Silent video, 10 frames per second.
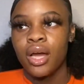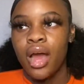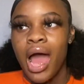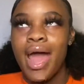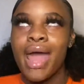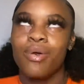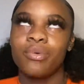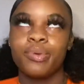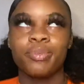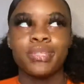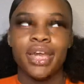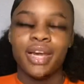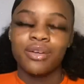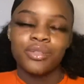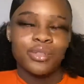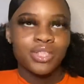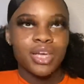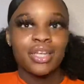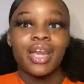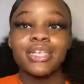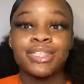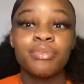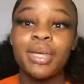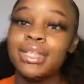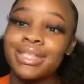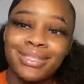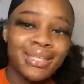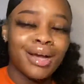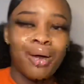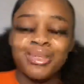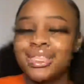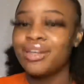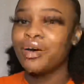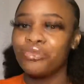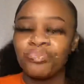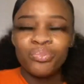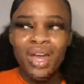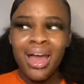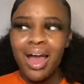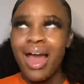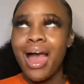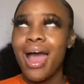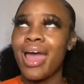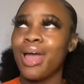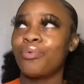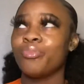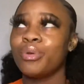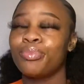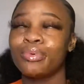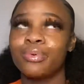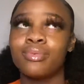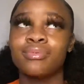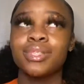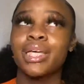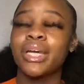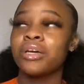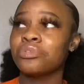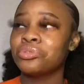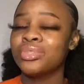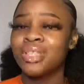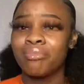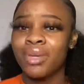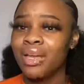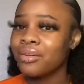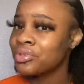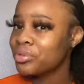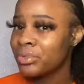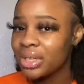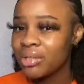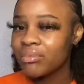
I hate when people say they're gonna do something. Like, she made this slick comment. She go, I hate when people say they're gonna do something and they don't do it.